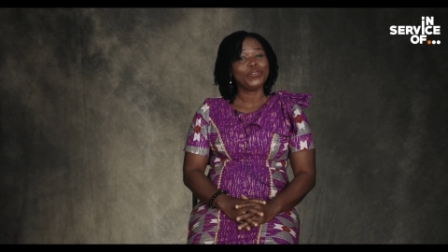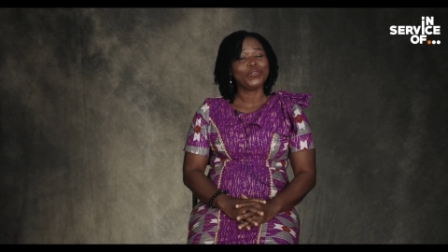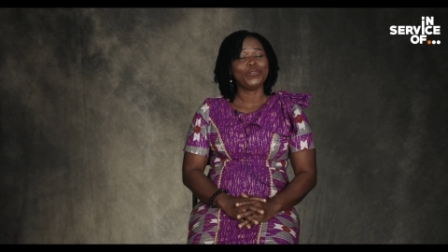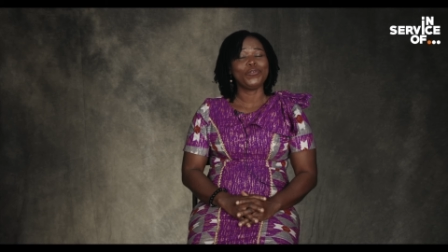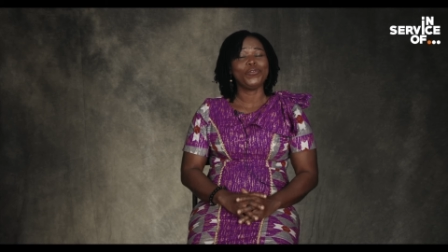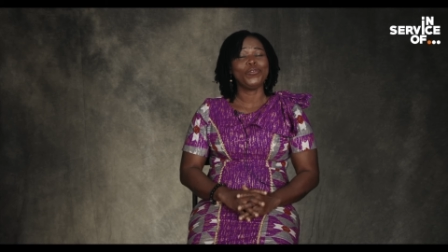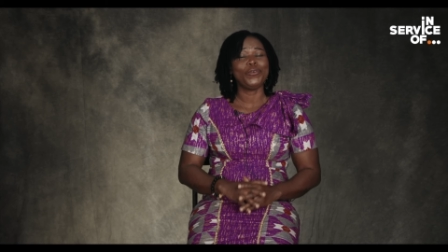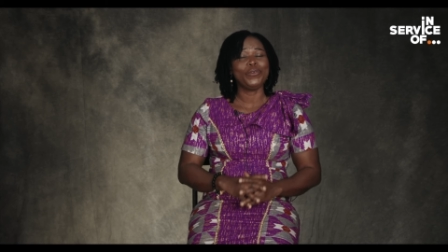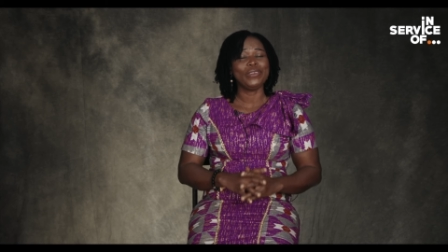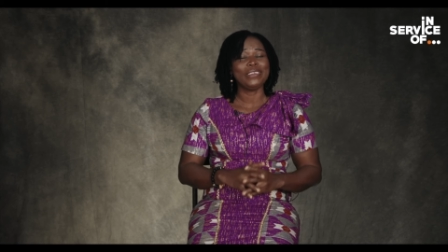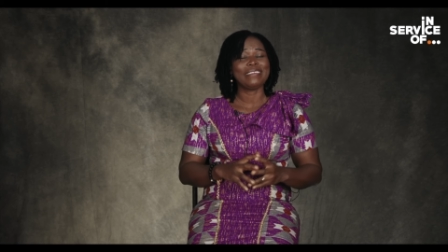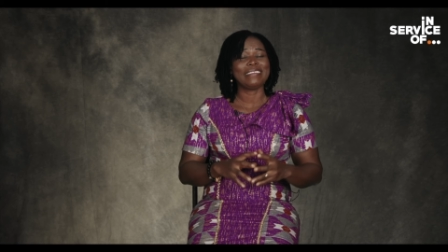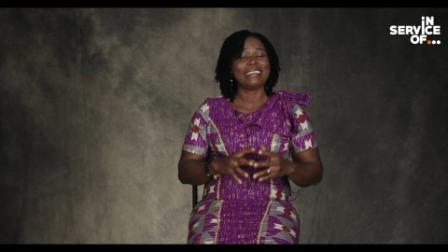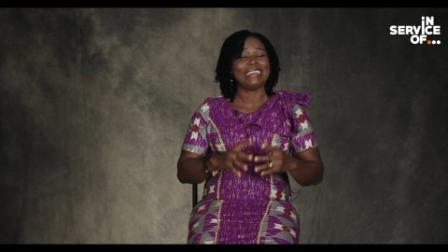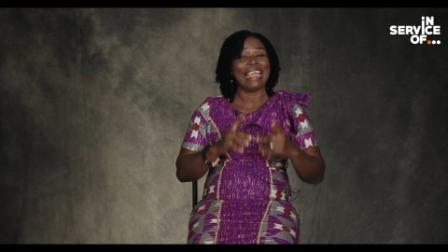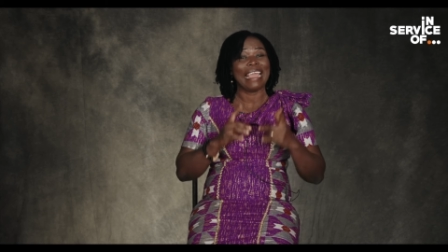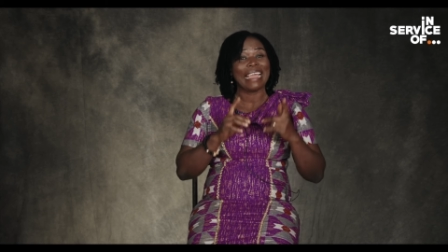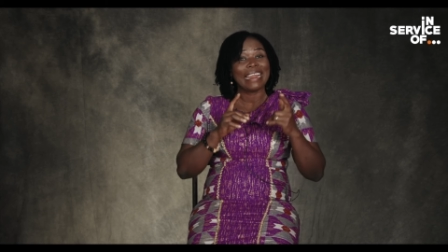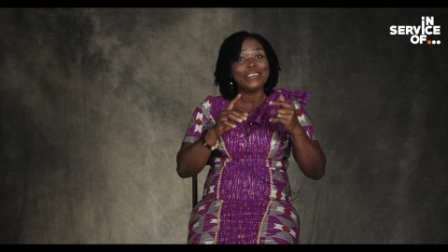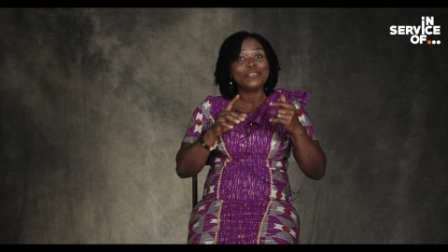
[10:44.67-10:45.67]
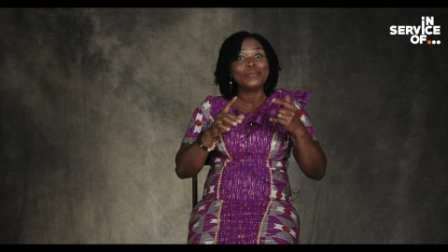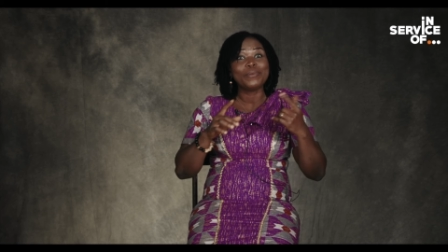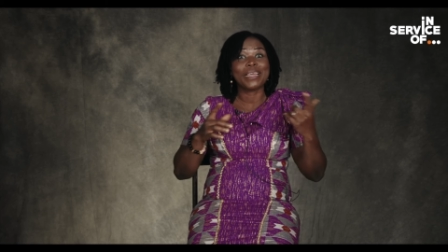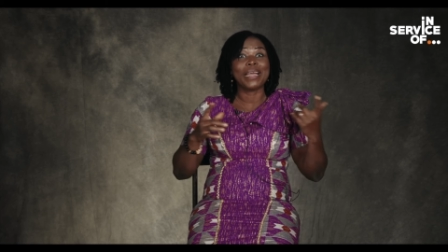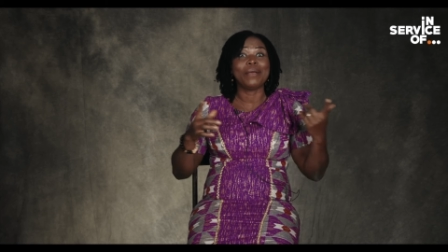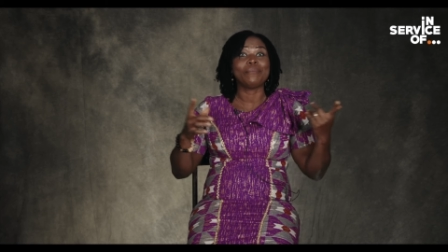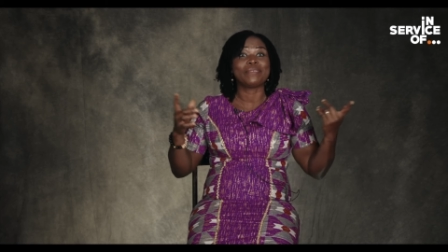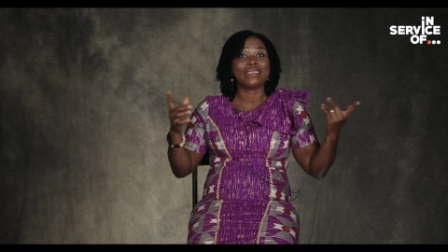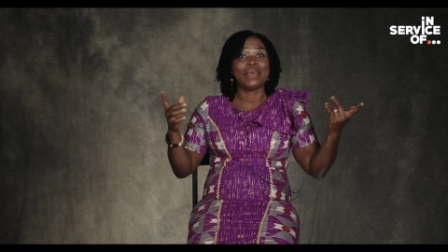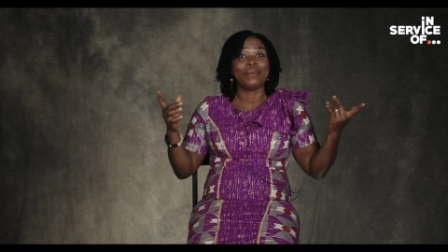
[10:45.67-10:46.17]
to who is likely to
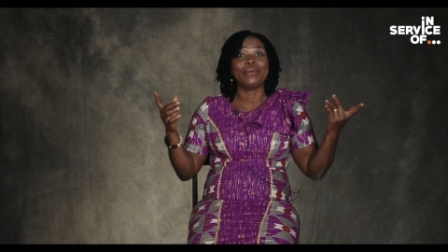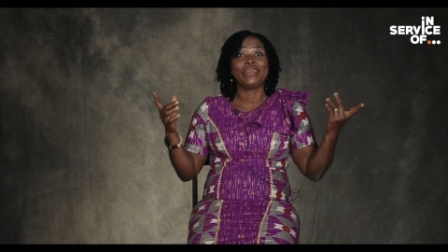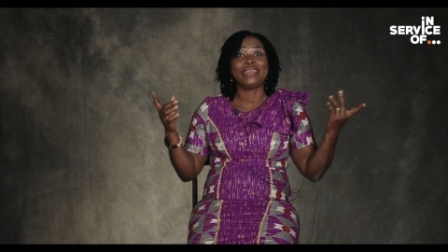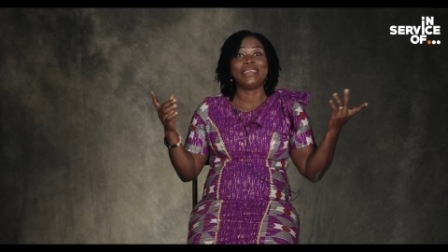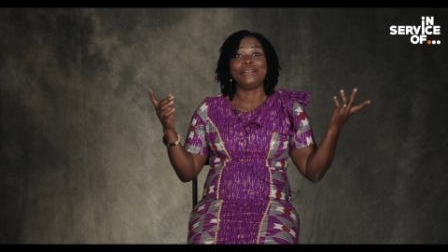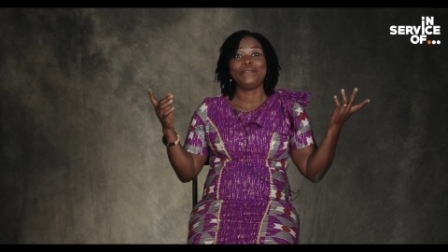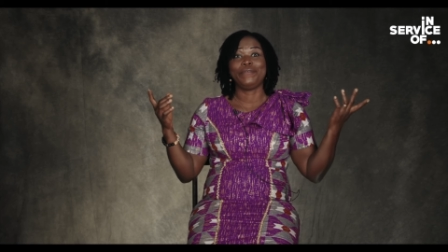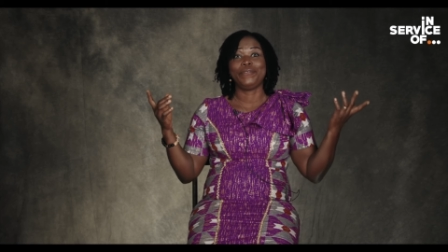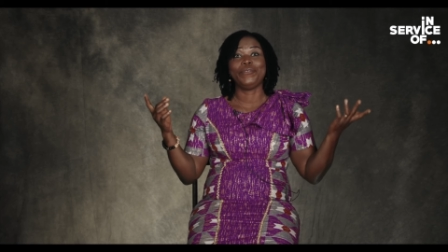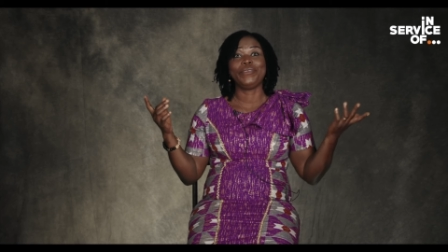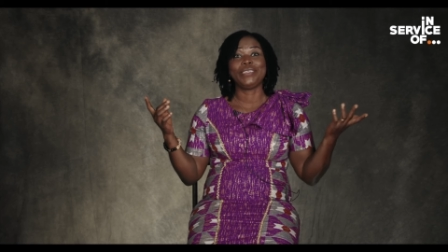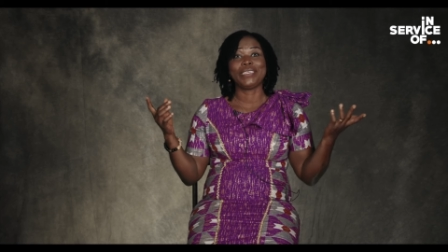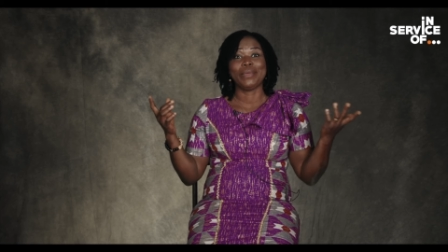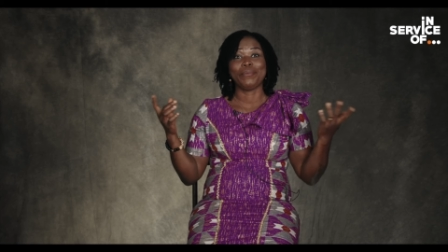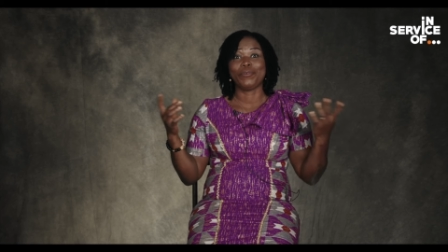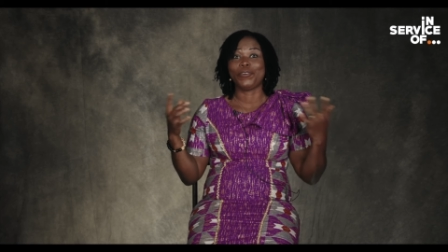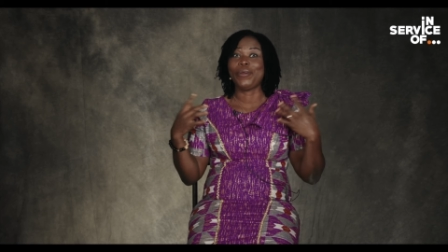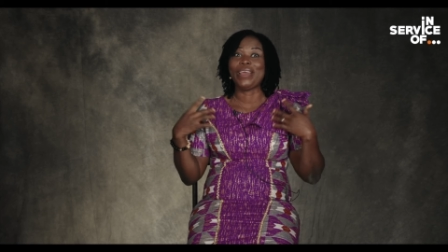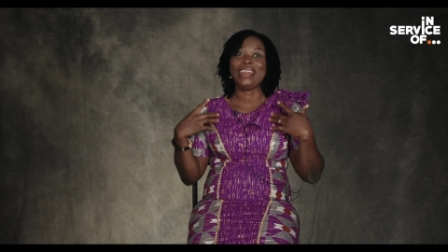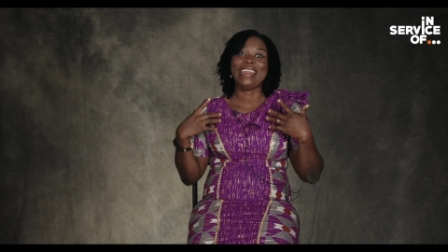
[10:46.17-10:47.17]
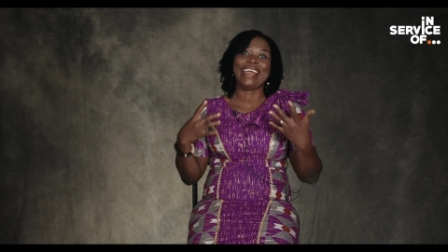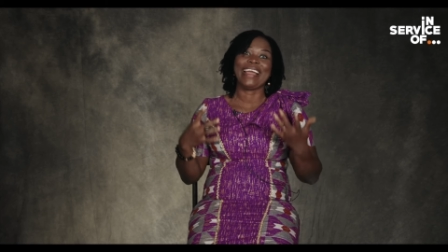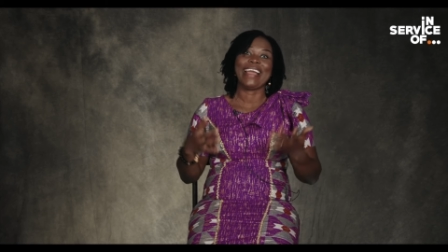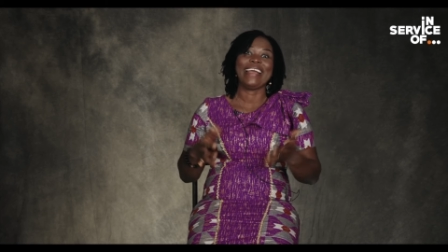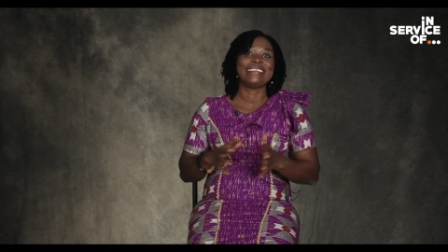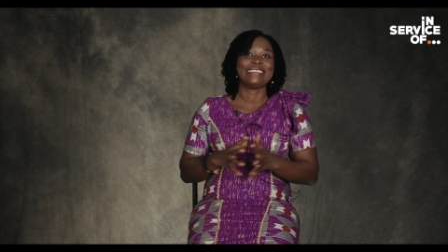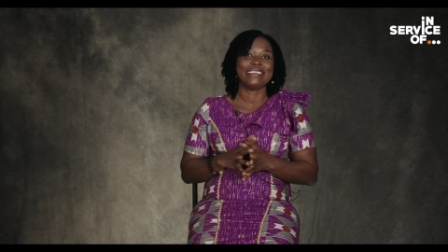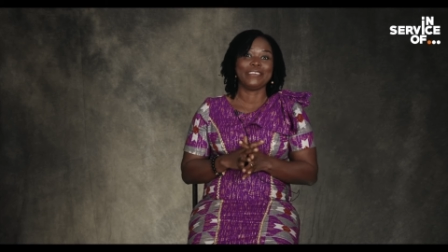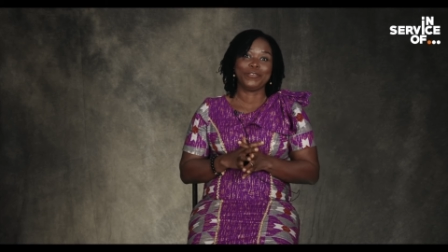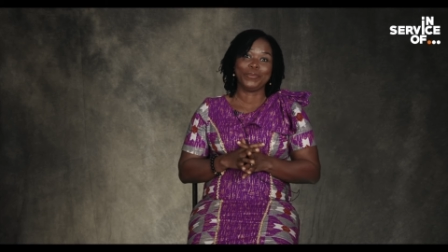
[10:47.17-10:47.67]
become somebody in future. Because right now I
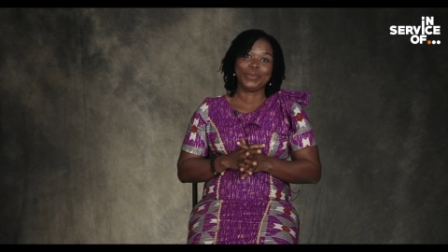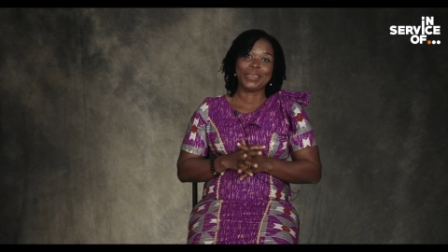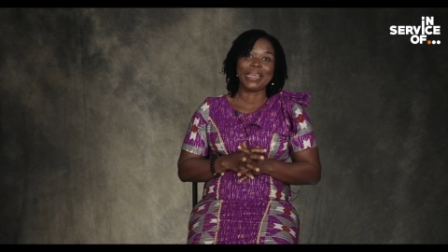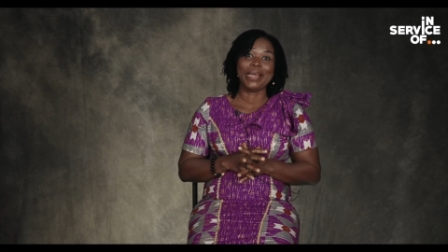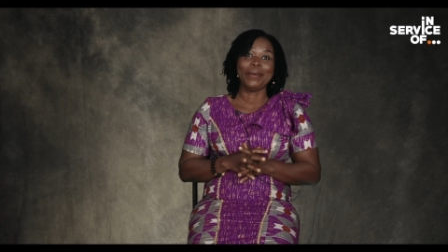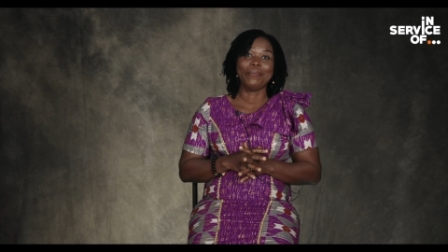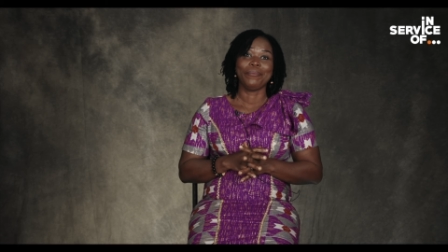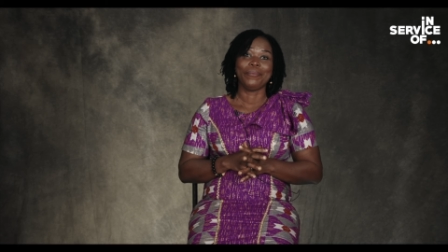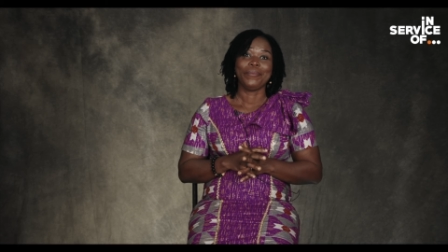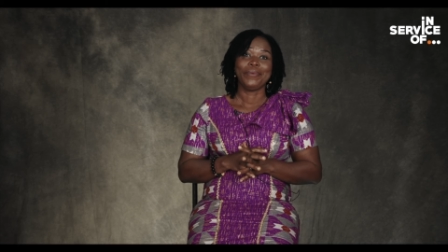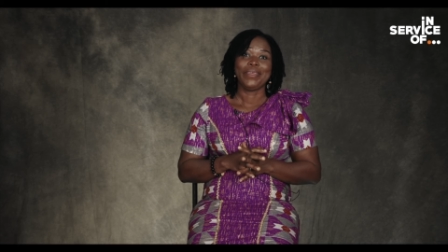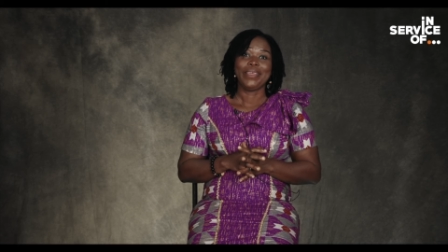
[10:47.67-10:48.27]
can't say to become.